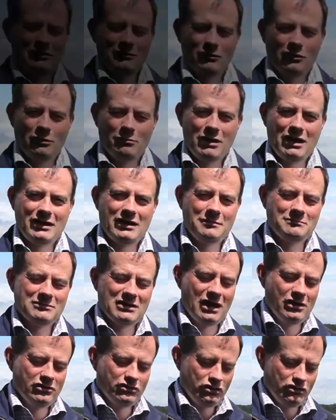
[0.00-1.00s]
Well, my name's
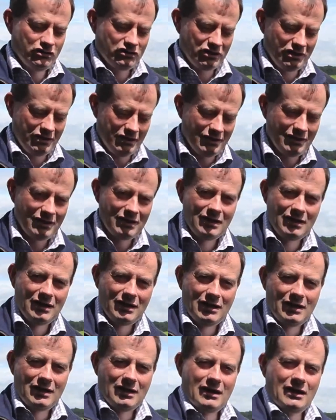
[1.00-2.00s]
Andrew Skea.
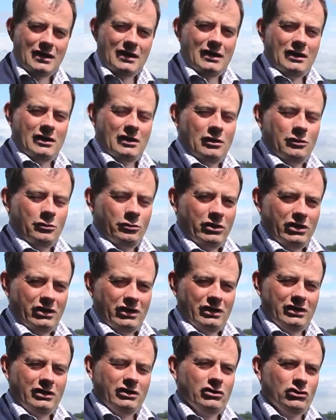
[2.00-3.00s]

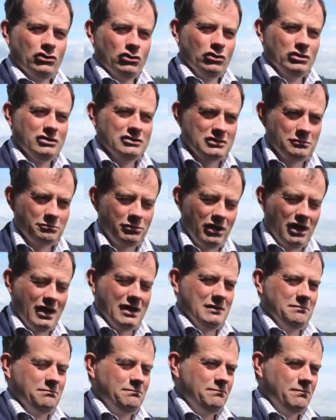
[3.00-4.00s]
We grow and
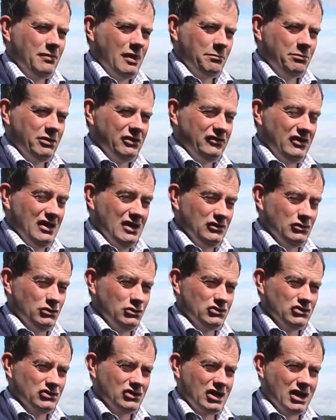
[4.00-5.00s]
supply
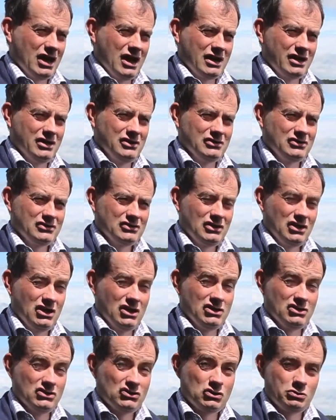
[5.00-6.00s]
potatoes and carrots
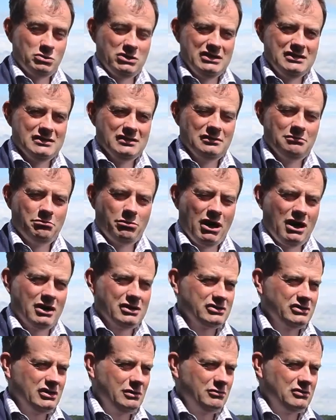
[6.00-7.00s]
and swede and
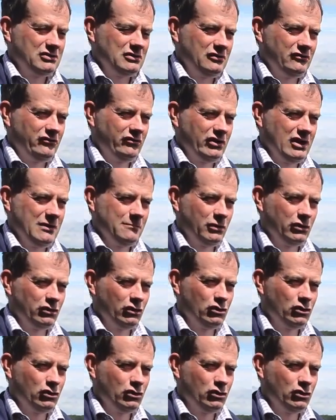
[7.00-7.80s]
parsnips for Abel and